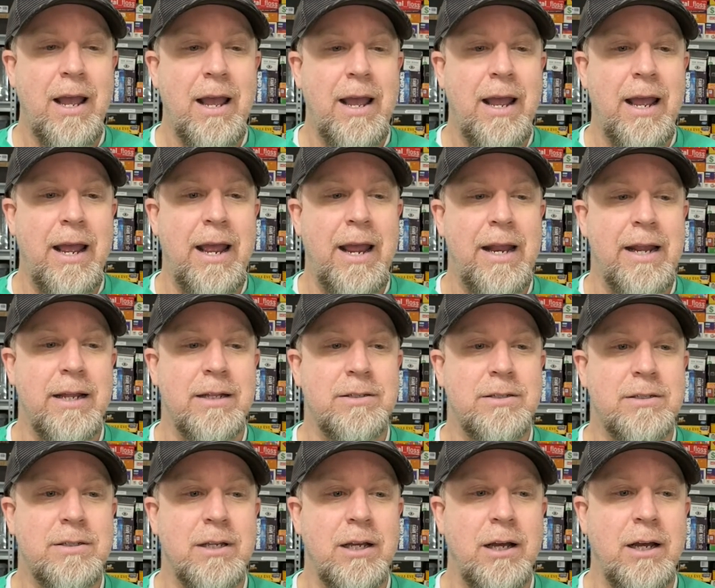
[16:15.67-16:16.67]
and
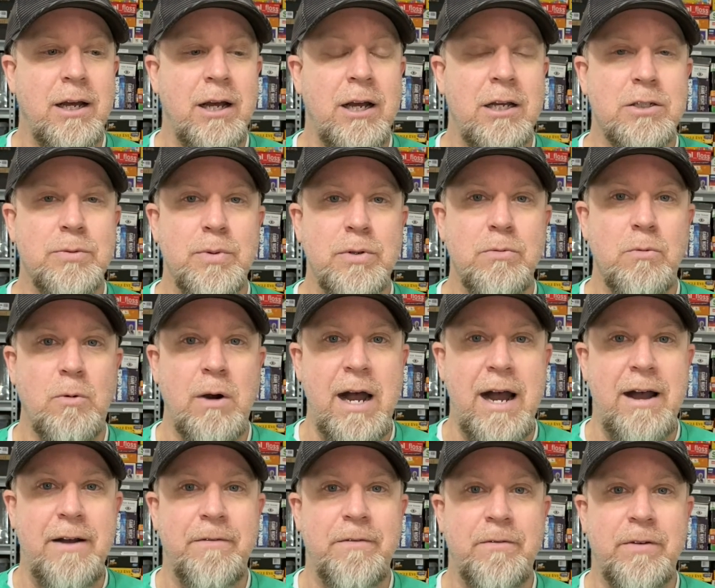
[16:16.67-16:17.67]
it's husband,
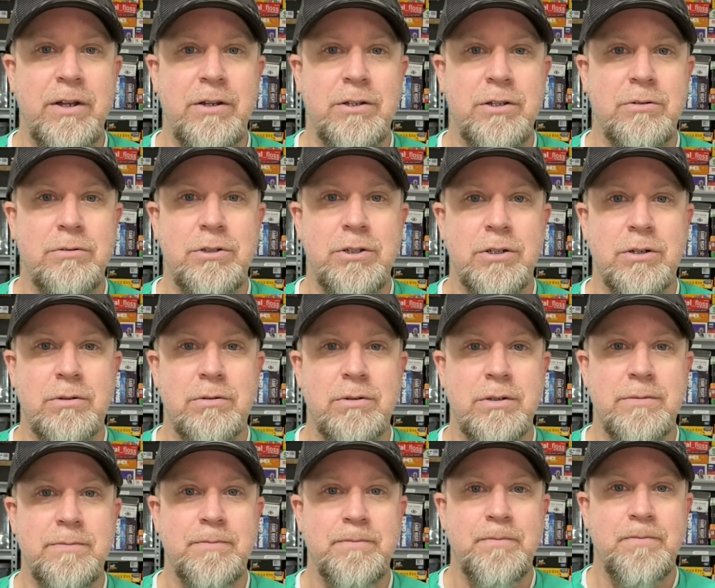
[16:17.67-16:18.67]
wife, and 2
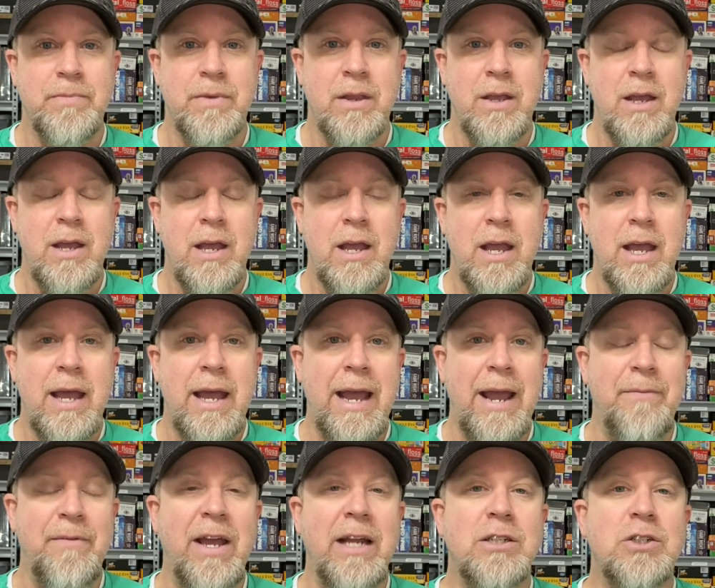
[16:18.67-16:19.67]
children,
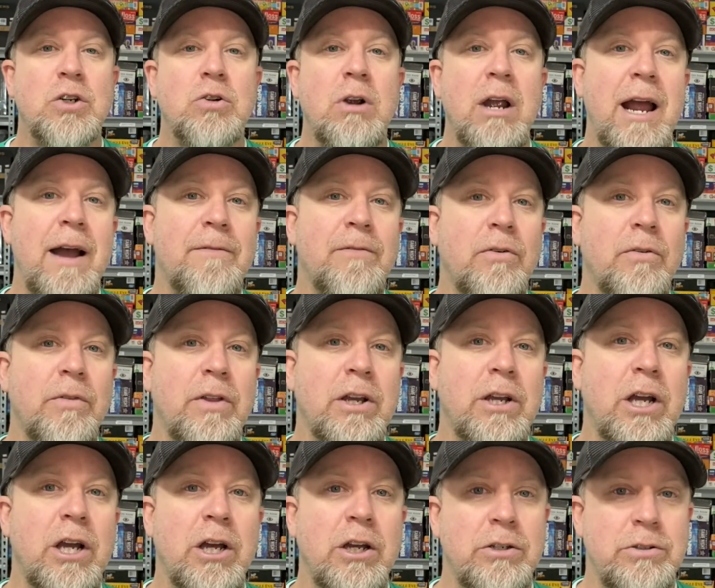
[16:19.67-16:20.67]
and they travel the
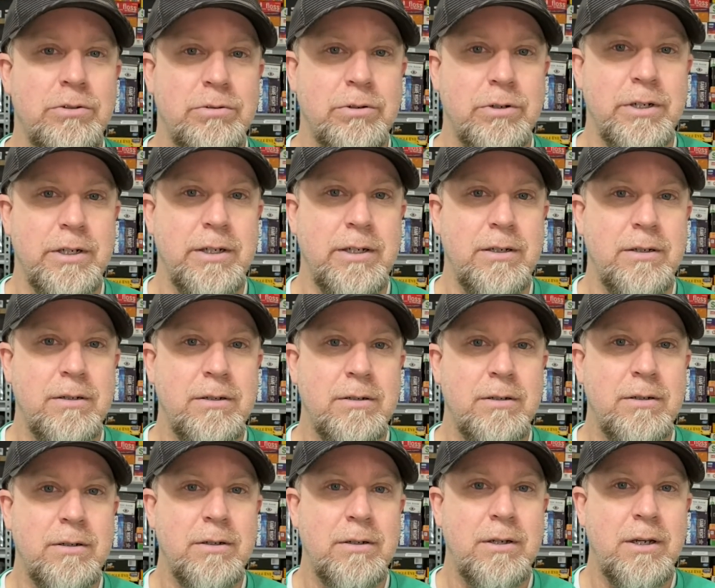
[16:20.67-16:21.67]
country
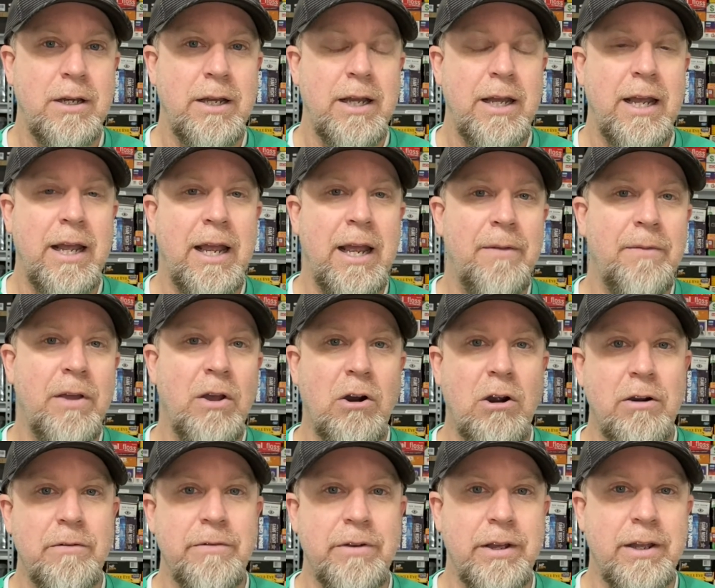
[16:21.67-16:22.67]
in the
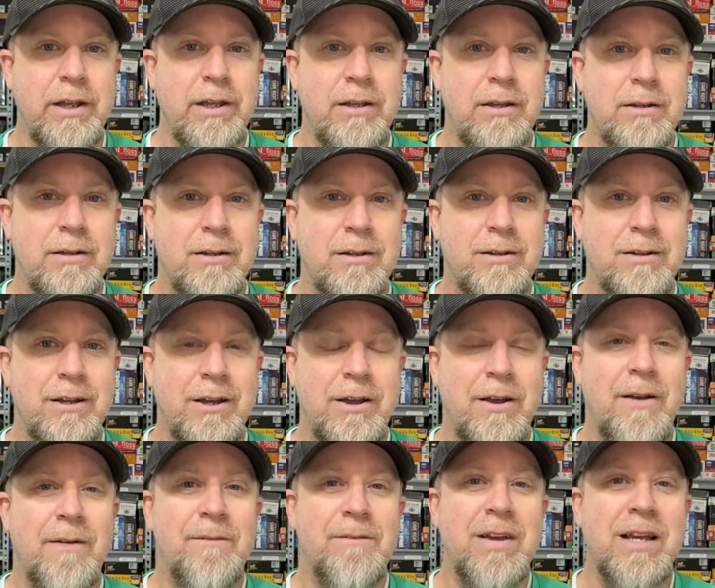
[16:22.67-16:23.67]
RV,
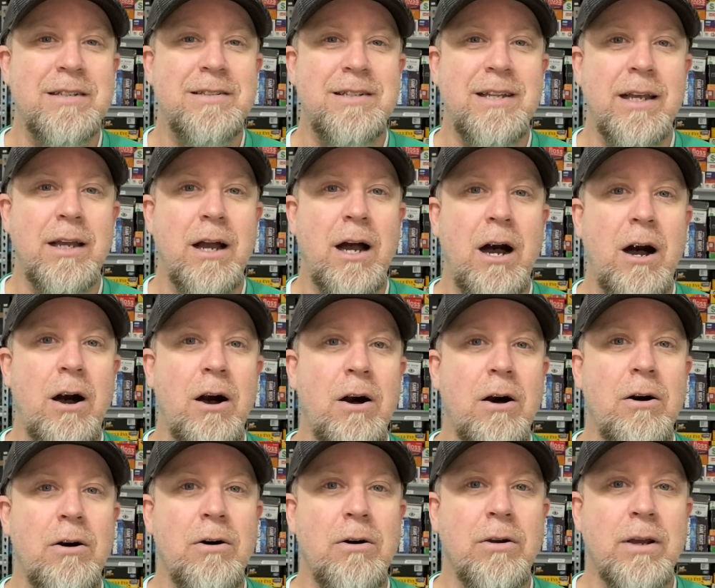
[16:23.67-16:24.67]
visiting
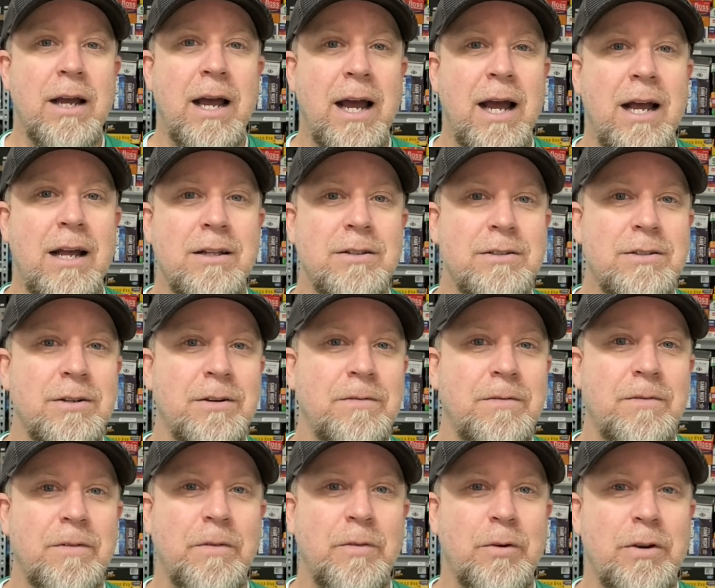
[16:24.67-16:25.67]
all kinds
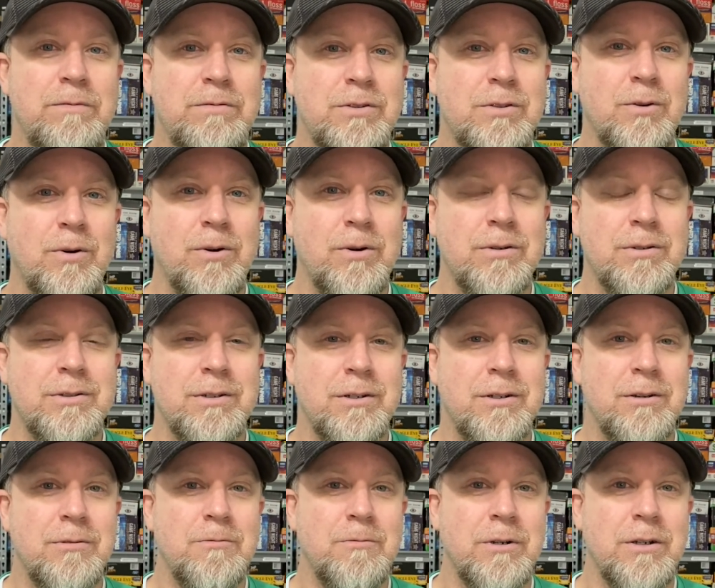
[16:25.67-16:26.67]
of thrift stores and
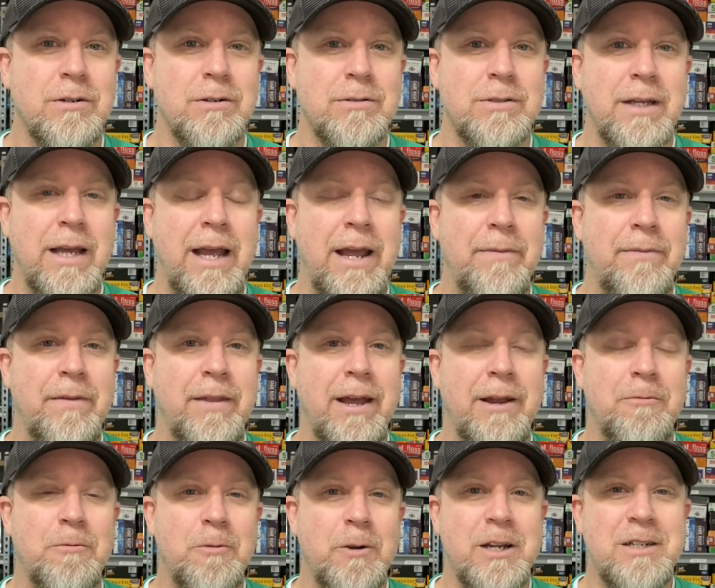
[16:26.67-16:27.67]
Goodwills, and they
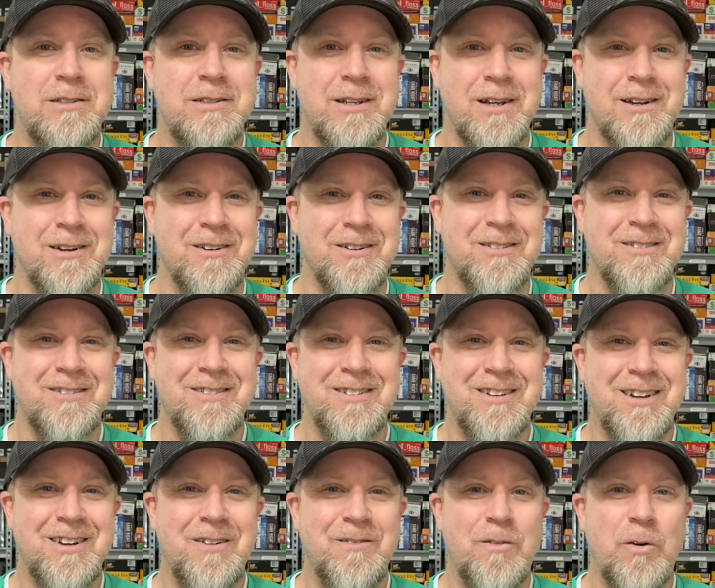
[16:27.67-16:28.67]
resell
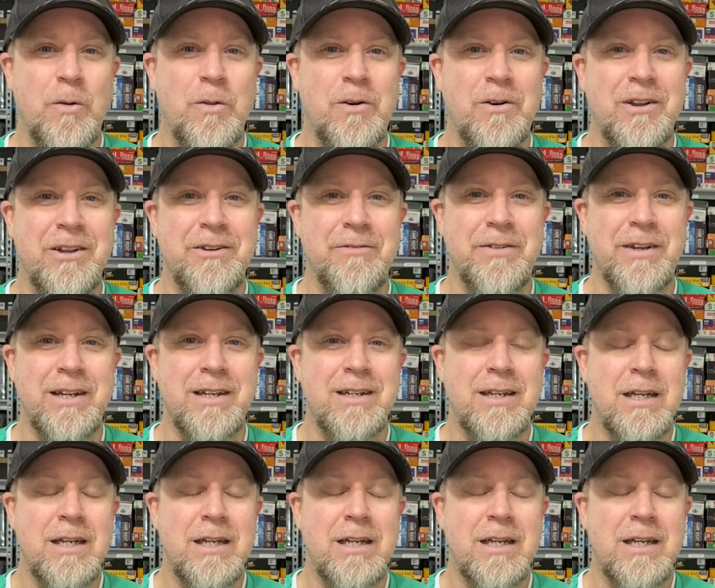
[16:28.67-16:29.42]
for their living.